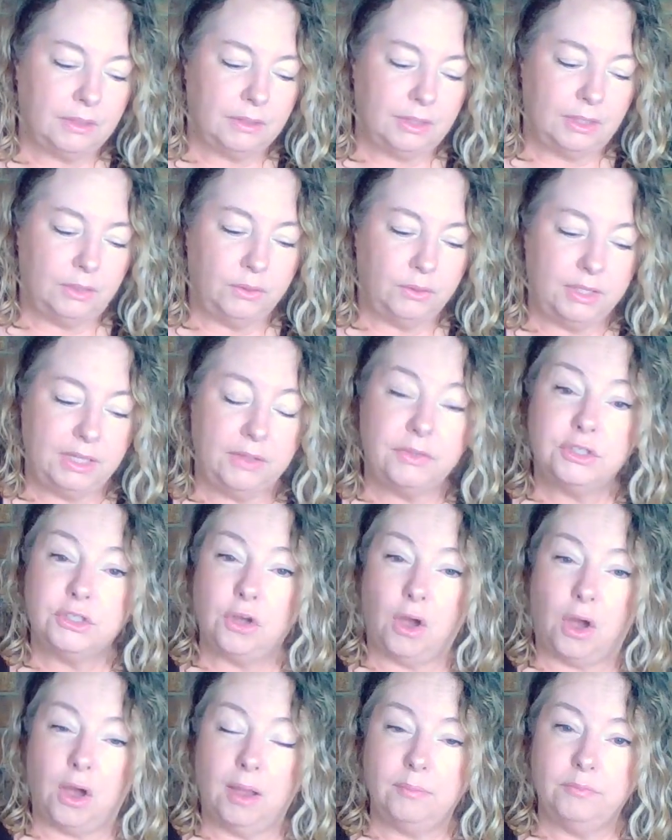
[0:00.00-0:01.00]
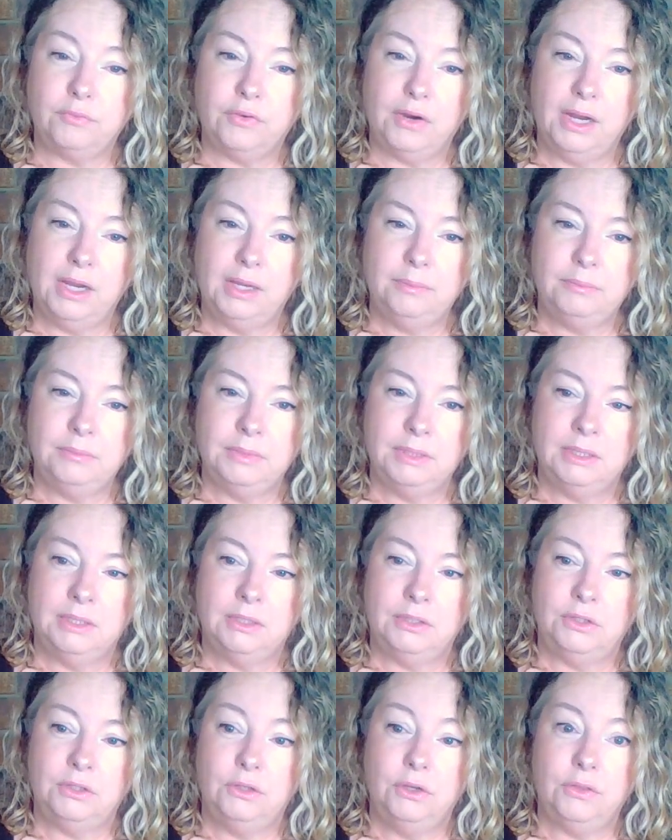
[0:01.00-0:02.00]
they're looking at the time frame
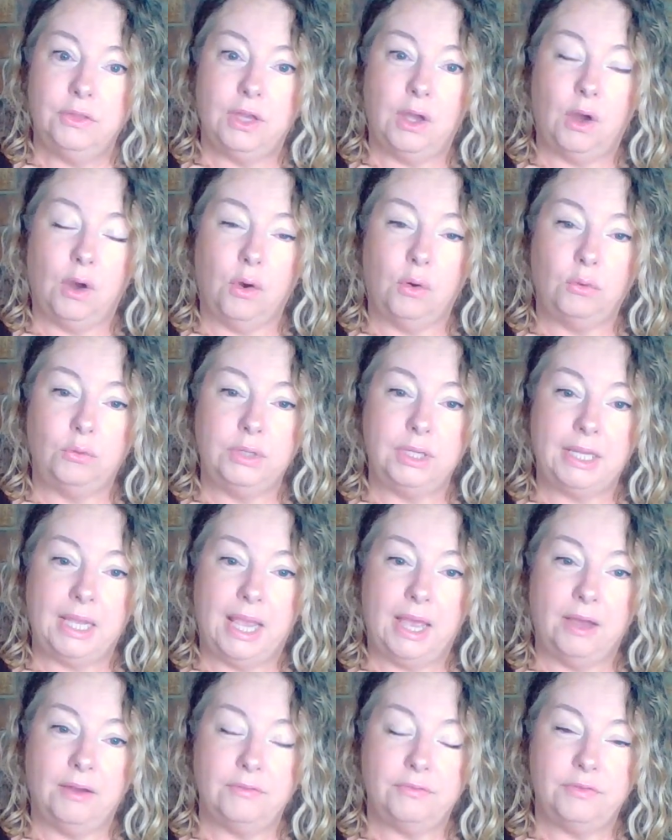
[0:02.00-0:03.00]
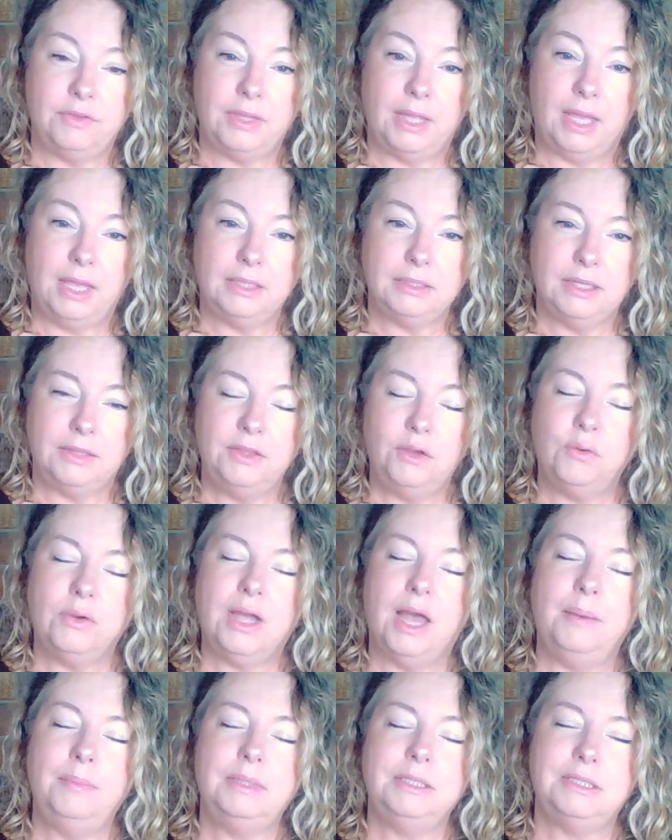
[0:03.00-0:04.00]
you know, they're holding out for that. And there'll
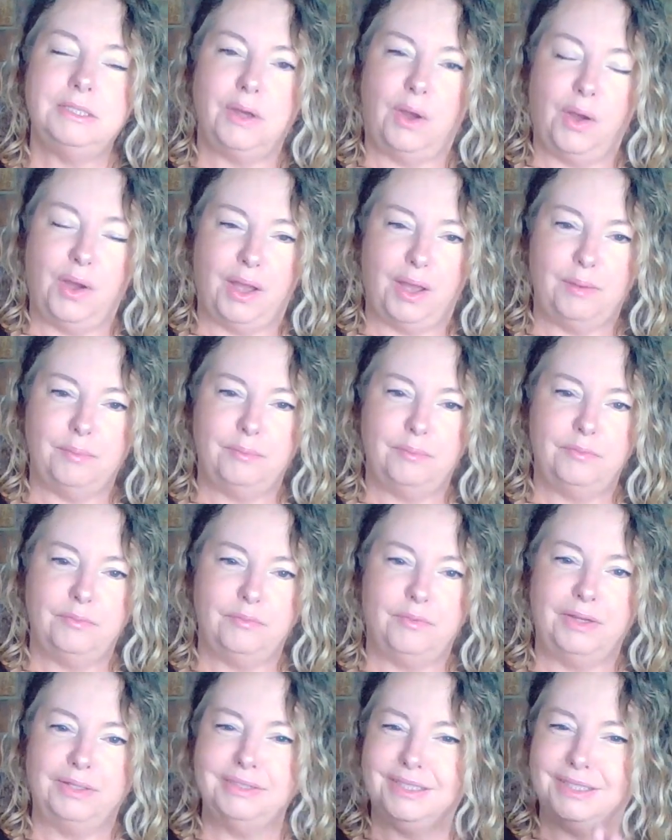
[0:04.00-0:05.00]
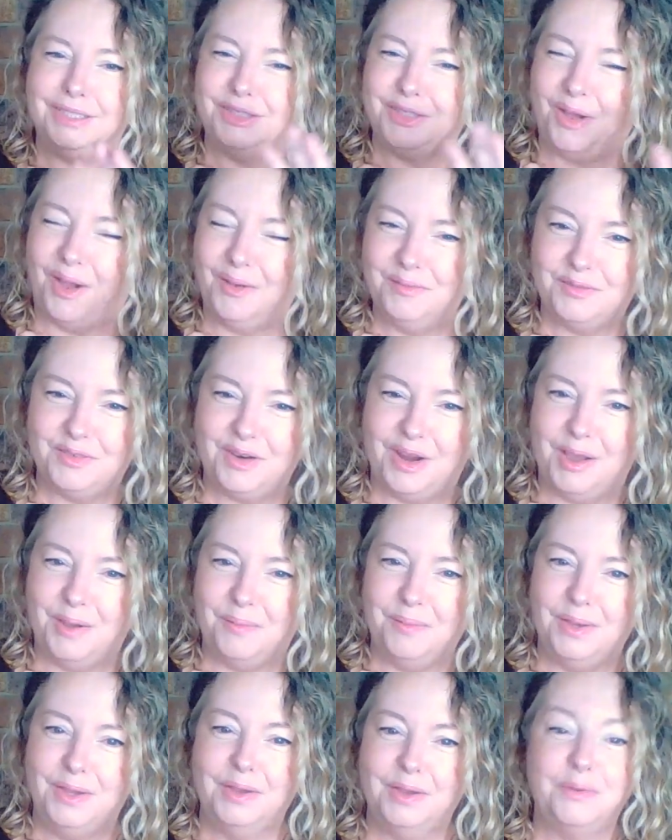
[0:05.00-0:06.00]
come a time, once the time
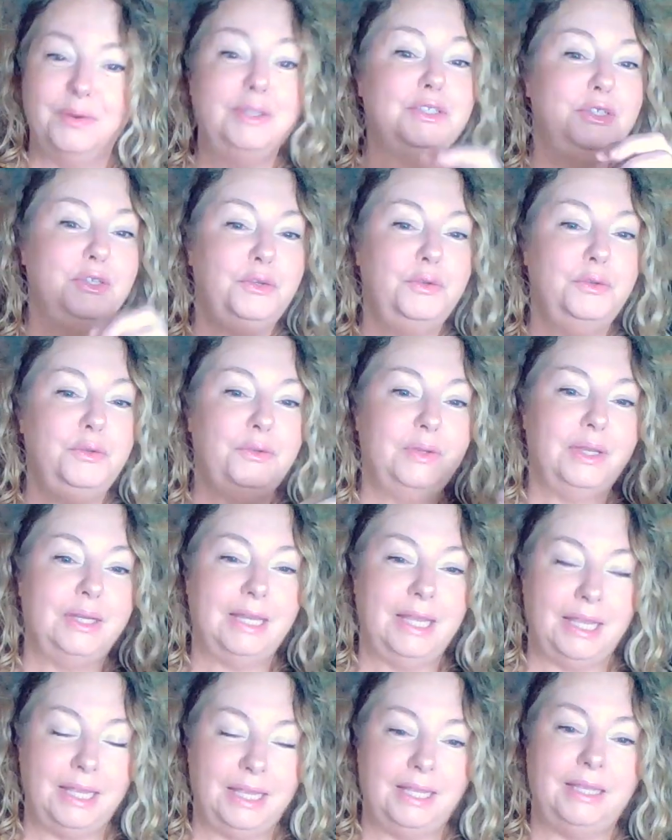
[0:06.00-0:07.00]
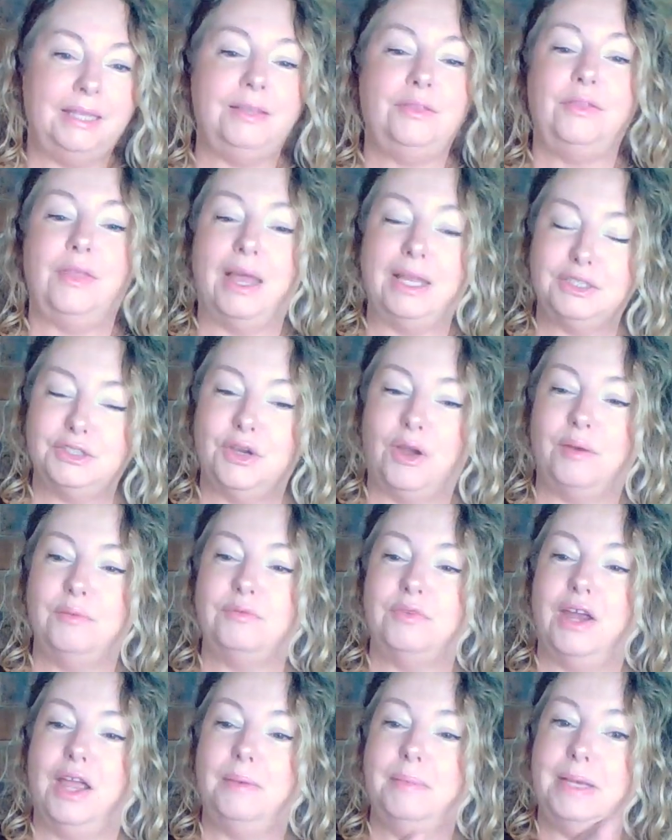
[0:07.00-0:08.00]
frame, once you and he, that time
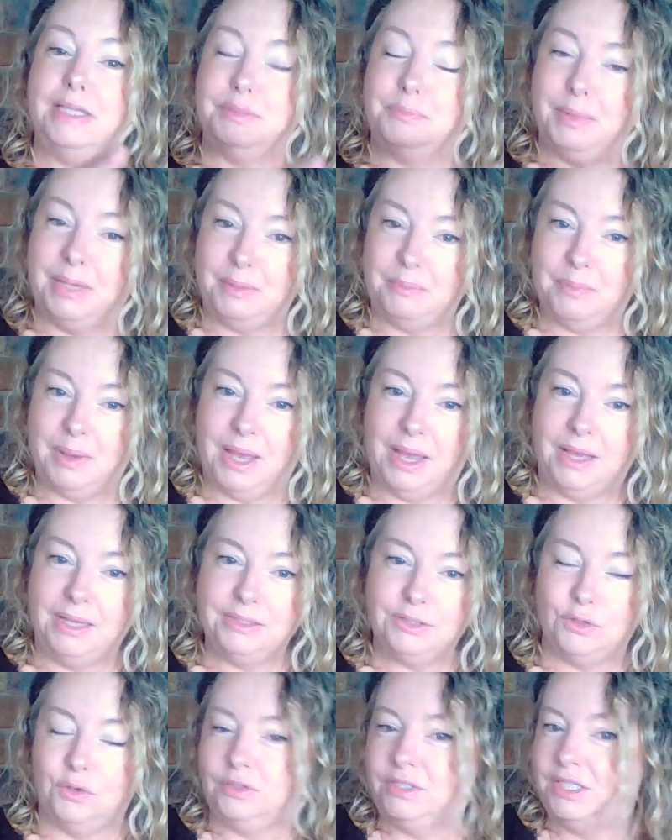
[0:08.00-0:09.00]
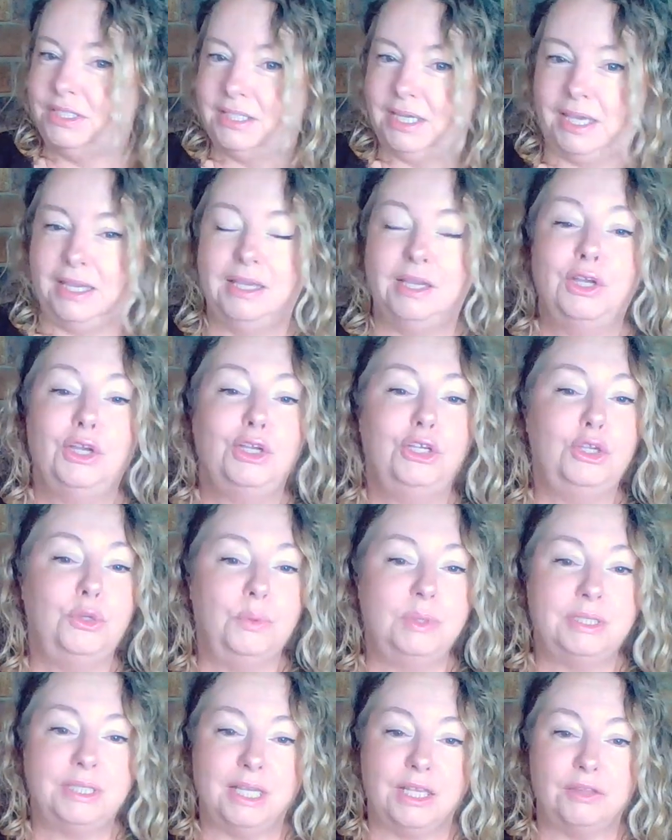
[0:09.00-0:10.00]
frame has been passed. So just say you
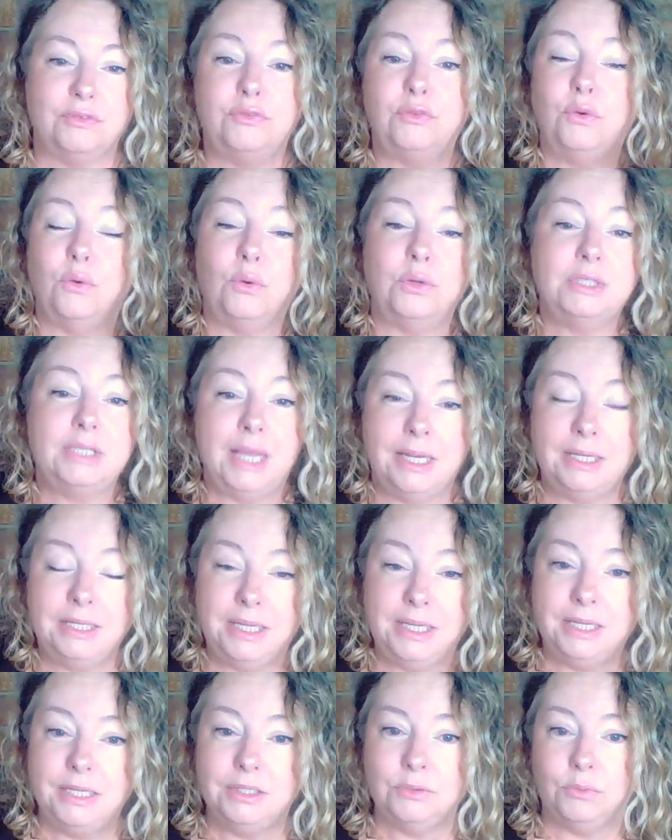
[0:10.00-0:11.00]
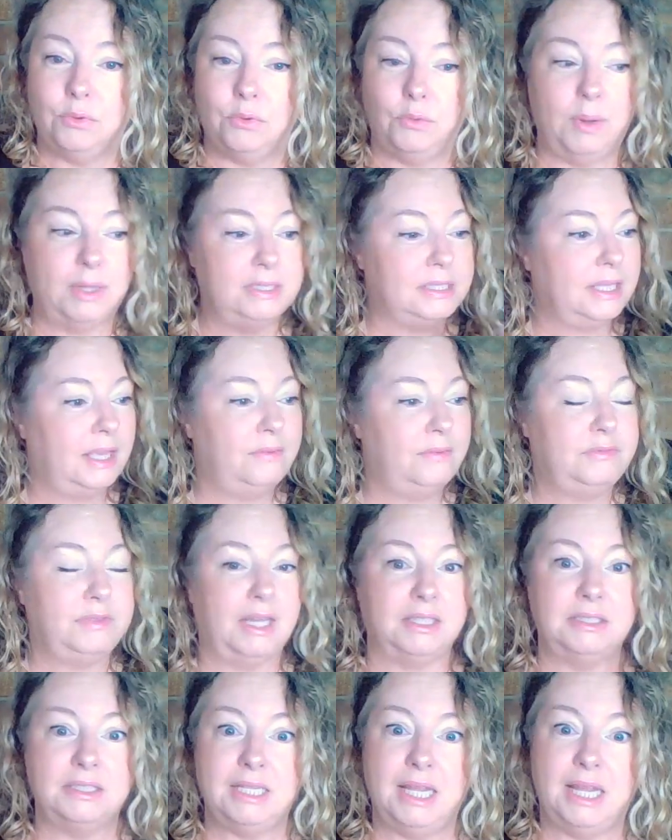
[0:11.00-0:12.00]
were together for 10 years. Well, once they've
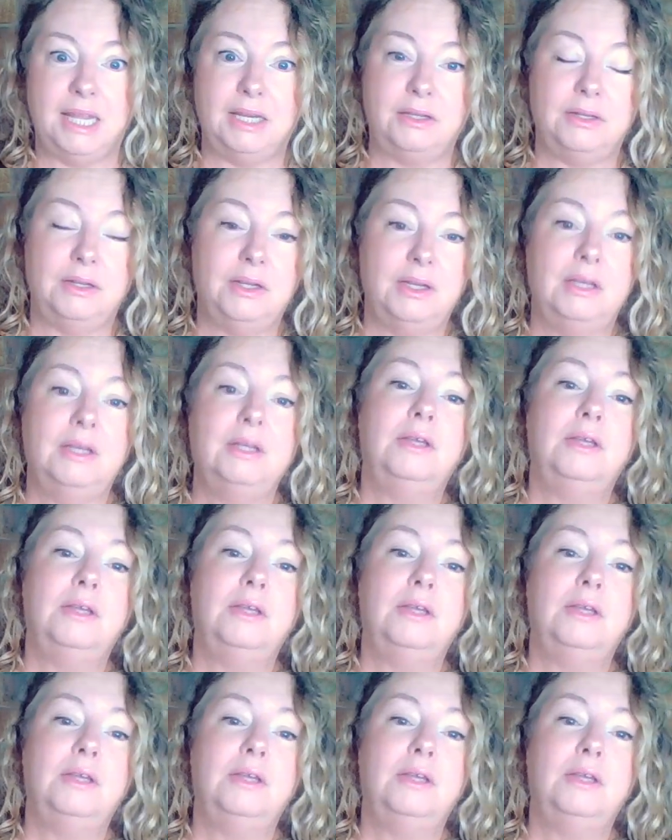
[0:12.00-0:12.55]
done 10,